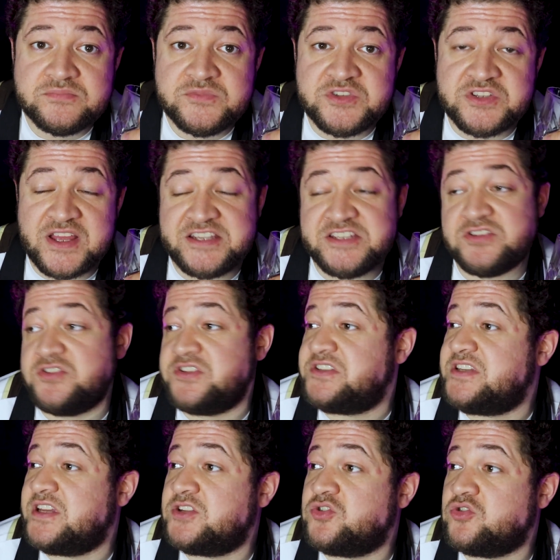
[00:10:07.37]
So that's another
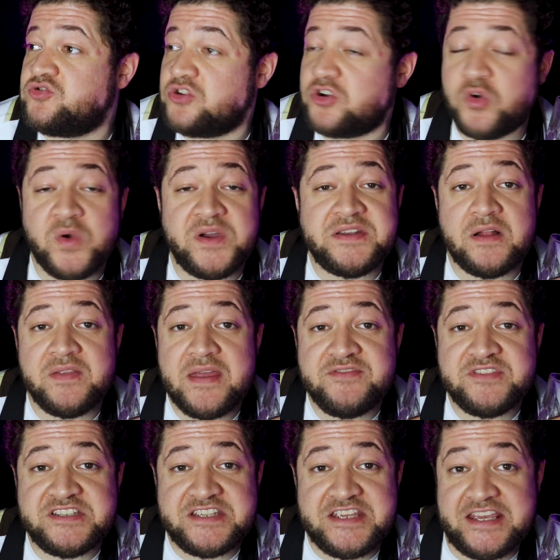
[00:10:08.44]
600 quid I'll
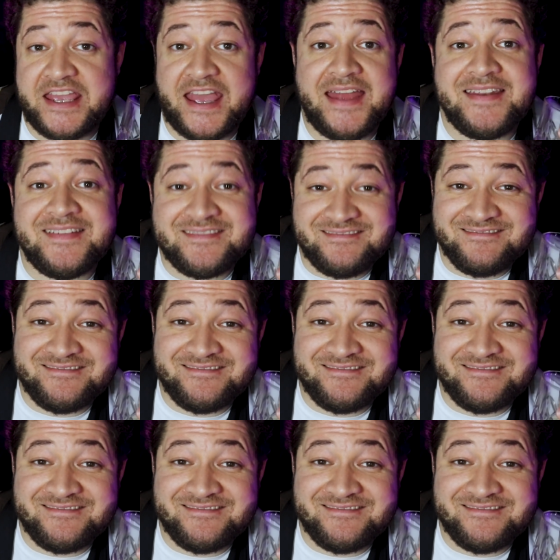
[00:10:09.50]
never see again.